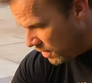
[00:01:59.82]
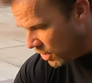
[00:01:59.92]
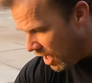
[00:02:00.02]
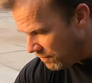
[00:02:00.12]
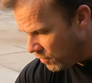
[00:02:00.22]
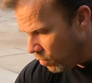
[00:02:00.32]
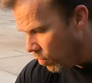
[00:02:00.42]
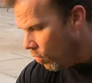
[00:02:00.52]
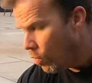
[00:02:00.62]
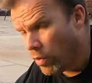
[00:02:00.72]
you have your
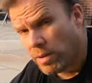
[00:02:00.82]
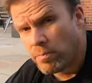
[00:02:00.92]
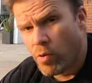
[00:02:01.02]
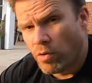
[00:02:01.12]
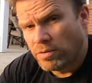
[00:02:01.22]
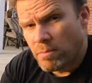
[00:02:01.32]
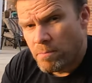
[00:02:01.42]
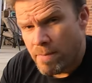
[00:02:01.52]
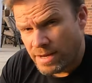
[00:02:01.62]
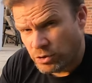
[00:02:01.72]
all-important
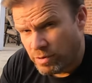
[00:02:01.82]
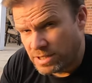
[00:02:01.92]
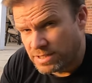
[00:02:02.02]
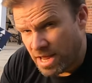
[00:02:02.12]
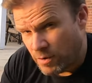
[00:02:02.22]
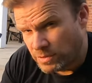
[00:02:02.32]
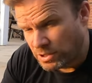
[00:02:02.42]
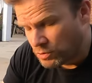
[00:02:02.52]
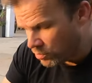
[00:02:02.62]
measuring stick, which I'll